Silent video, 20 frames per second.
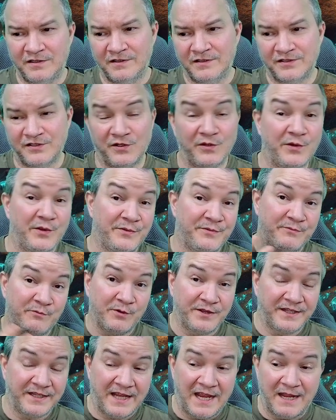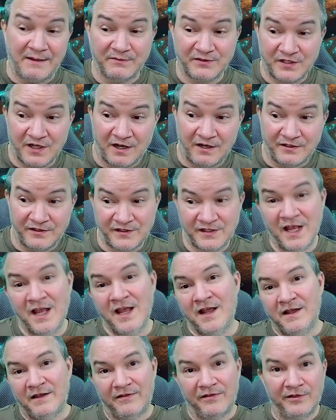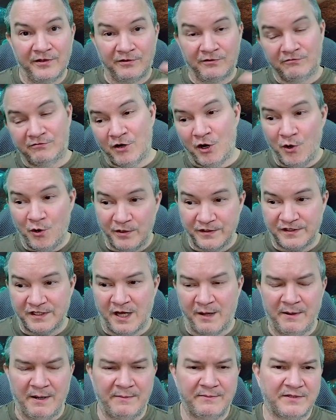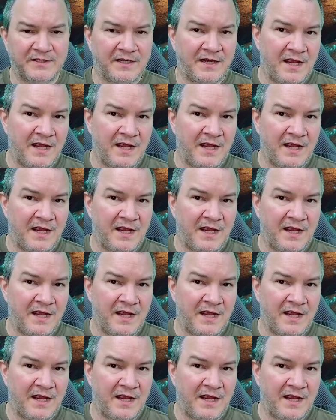And so then when the game starts, their rogue is coming up saying,